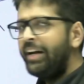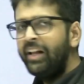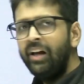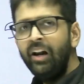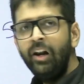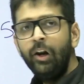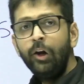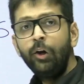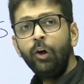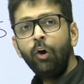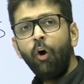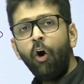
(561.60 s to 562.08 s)
a
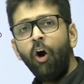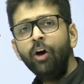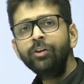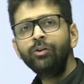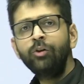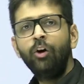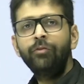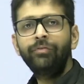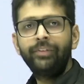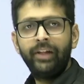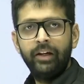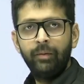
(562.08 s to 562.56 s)
loss
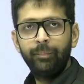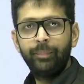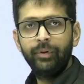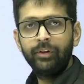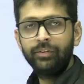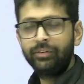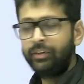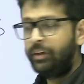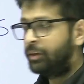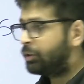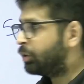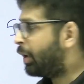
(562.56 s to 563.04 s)
of
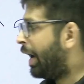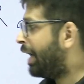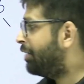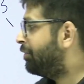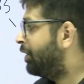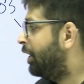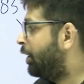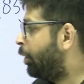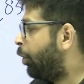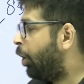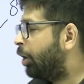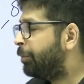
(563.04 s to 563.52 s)
10%. So, I
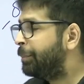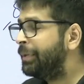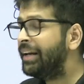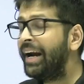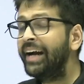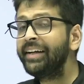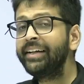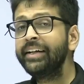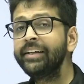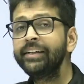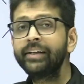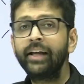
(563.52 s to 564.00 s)
will not be
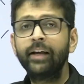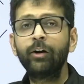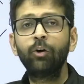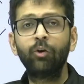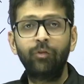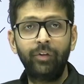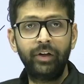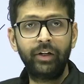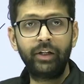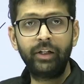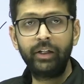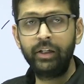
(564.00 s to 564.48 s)
writing 10
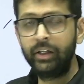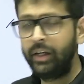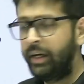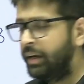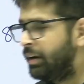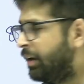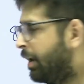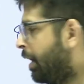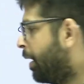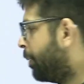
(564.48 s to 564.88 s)
over here,